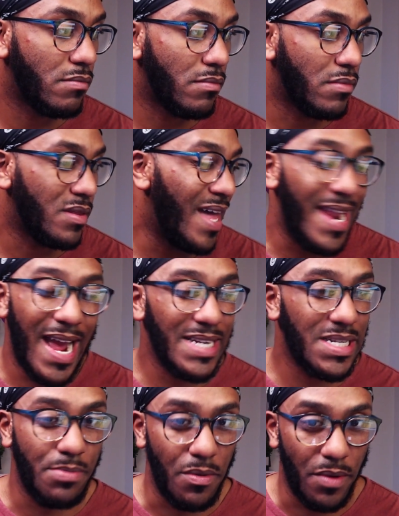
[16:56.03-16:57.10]
has
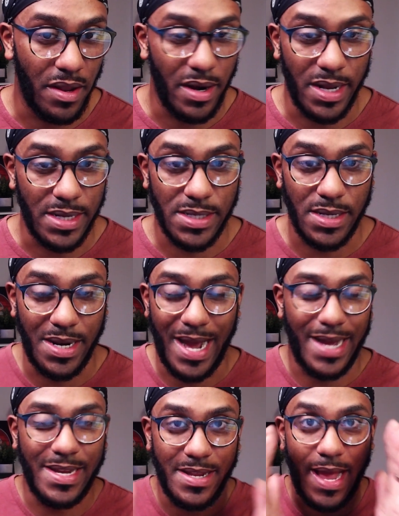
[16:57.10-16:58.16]
to be what it is.
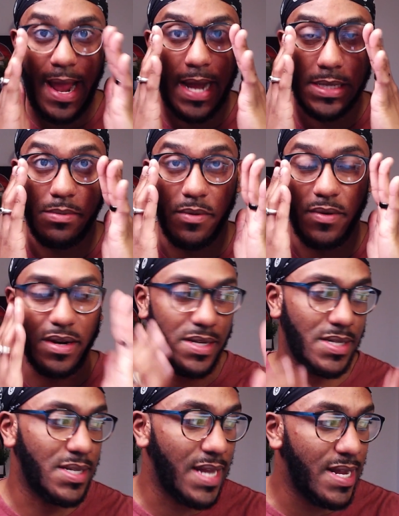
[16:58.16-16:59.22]
That has to be what it is,
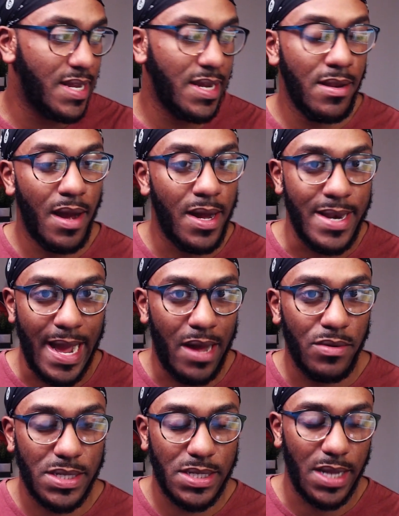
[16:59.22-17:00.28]
because they didn't
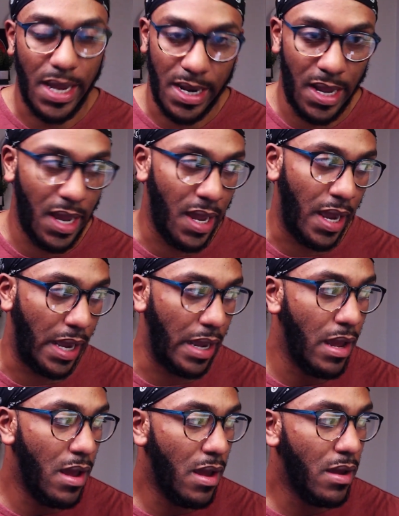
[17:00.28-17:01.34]
announce any
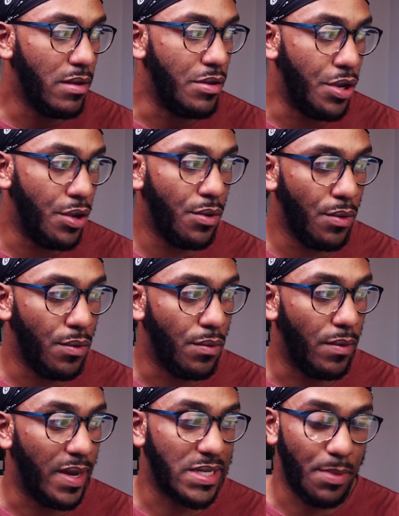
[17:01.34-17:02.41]
new
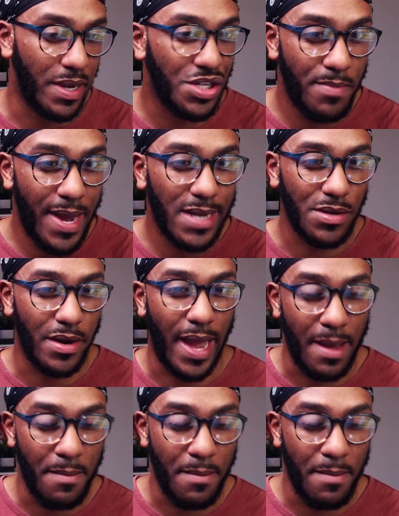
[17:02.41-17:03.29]
expansion packs or game